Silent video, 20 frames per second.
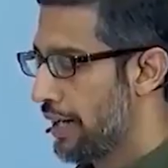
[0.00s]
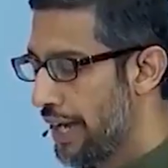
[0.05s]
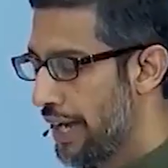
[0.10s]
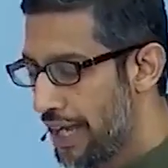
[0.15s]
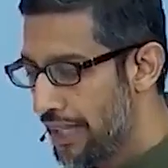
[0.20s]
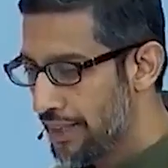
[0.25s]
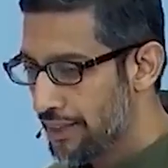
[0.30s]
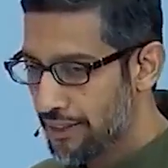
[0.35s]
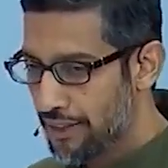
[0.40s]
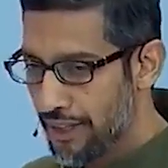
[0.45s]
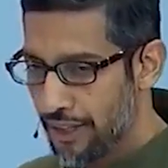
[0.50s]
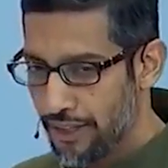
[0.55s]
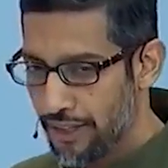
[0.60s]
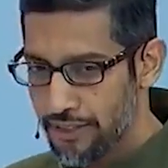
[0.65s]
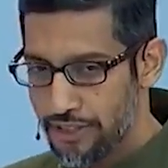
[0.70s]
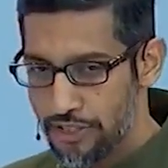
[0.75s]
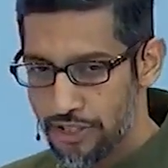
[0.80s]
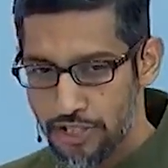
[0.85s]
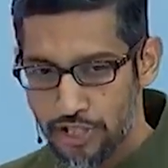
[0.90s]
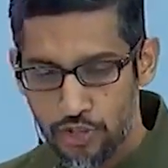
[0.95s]

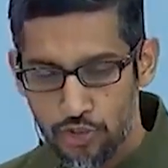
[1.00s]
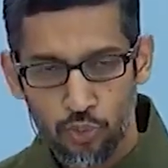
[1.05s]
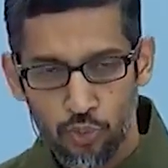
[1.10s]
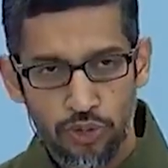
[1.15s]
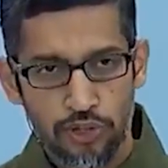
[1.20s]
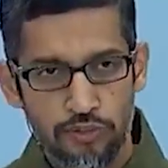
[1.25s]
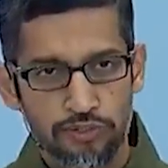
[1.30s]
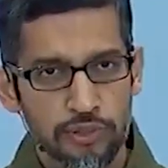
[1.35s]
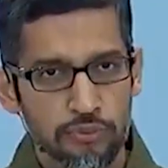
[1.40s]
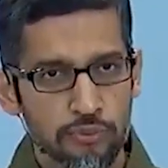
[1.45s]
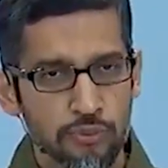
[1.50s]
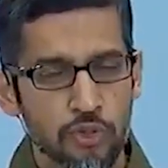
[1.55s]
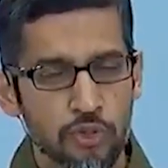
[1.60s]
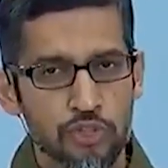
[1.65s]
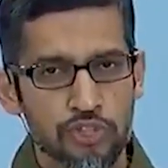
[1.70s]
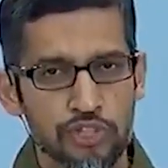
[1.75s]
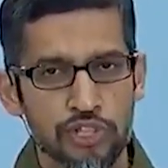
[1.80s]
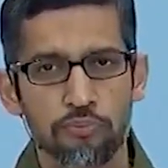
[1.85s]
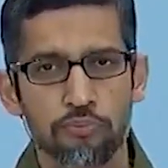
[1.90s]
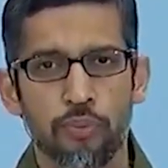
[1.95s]
Healthcare is one of the
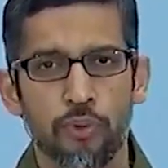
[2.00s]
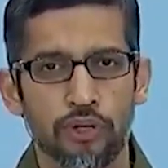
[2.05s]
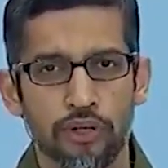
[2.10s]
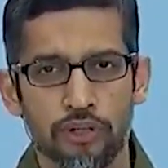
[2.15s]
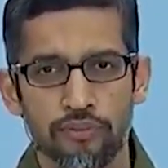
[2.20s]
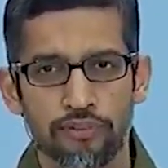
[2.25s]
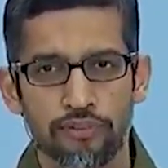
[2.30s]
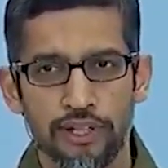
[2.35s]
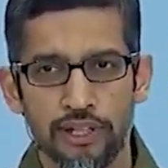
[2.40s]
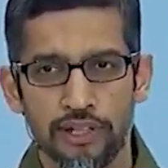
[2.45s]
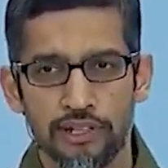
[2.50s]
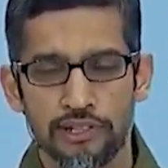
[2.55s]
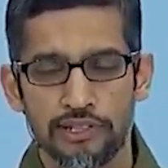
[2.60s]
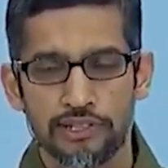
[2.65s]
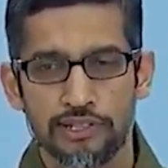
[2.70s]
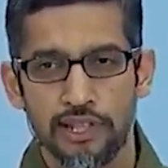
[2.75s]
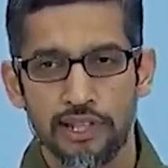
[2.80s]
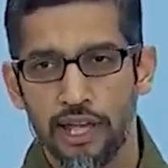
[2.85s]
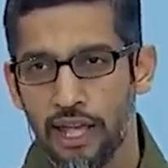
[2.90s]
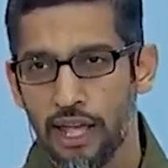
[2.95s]
most important fields
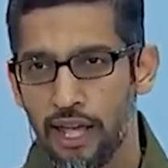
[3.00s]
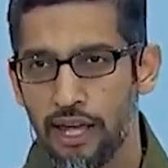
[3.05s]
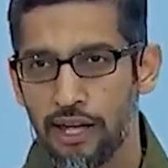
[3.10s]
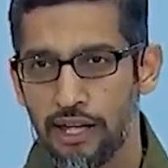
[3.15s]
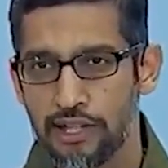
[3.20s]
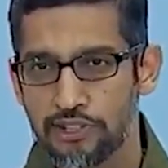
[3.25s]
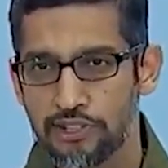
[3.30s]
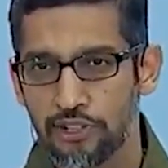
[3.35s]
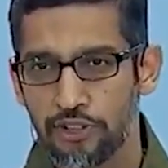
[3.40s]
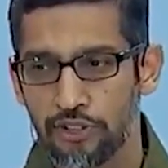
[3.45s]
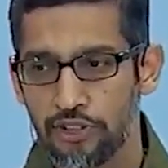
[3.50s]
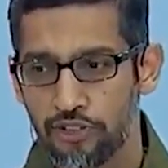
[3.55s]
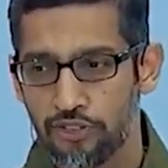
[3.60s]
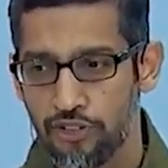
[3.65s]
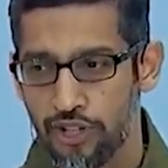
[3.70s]
AI is going to